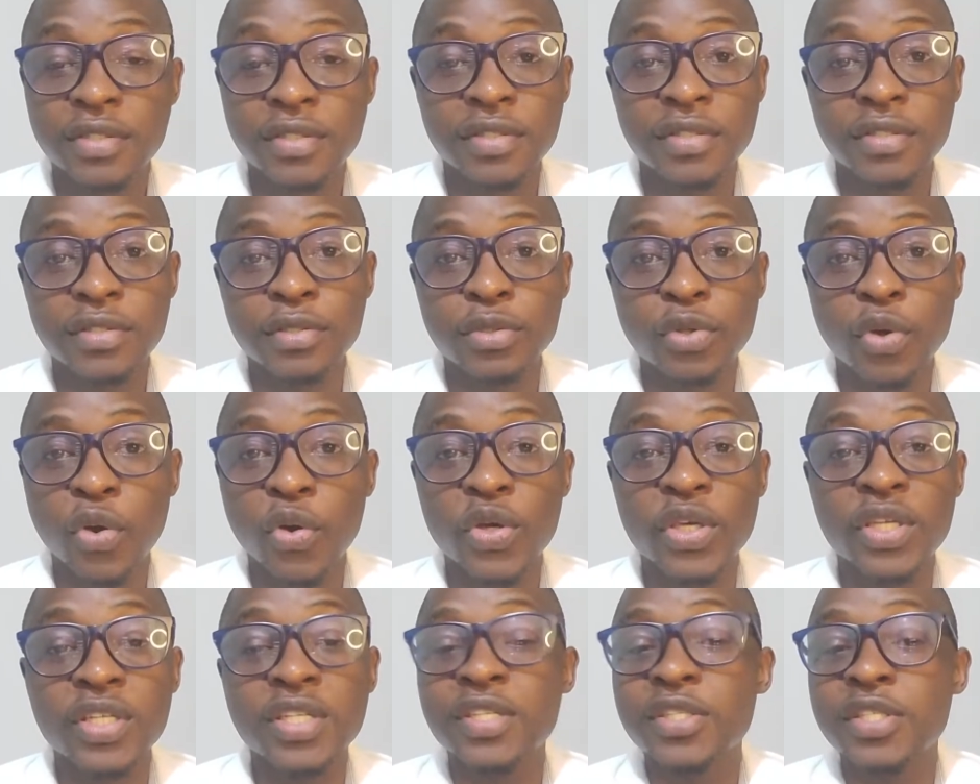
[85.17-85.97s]

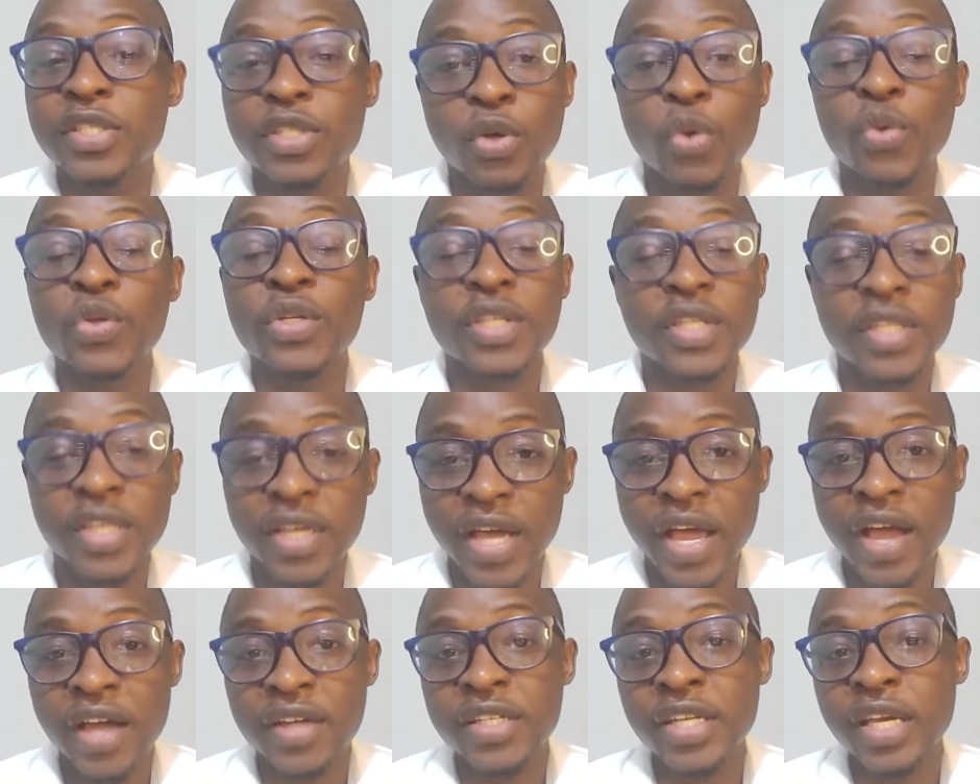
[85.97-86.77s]
it is only the
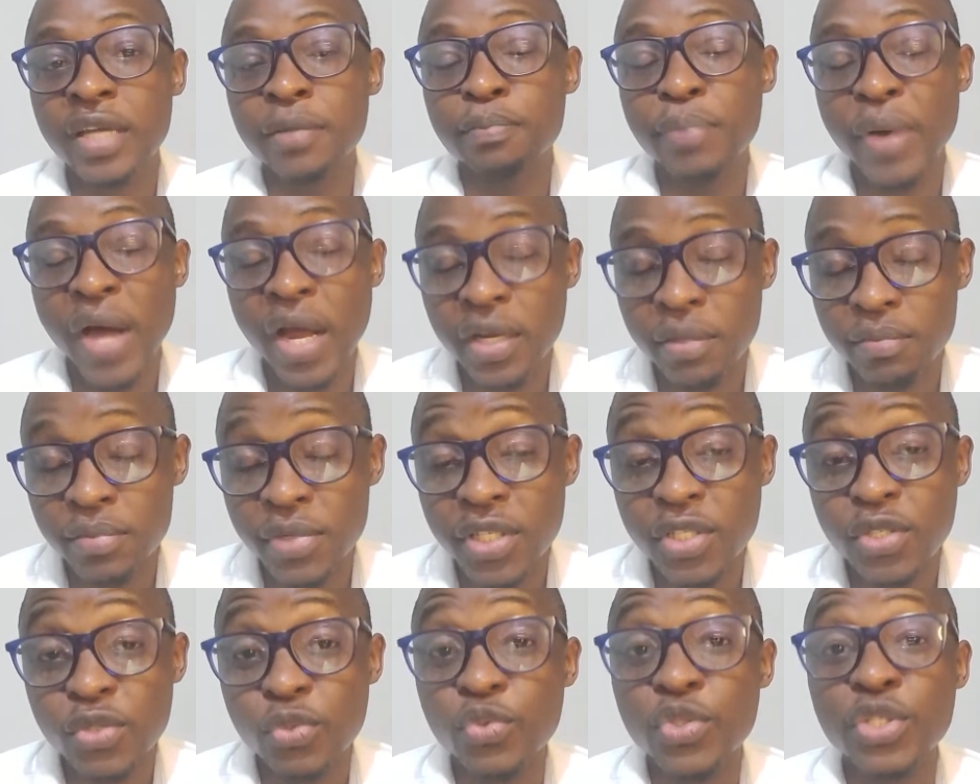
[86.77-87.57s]
Ghanaian
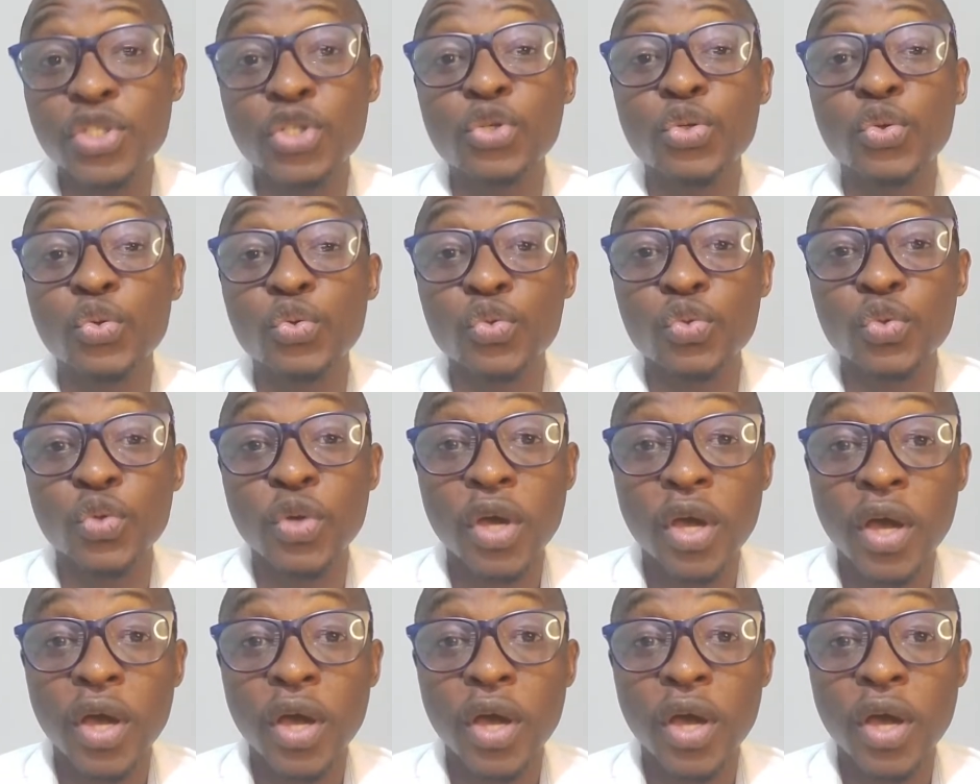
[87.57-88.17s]
parliament which should,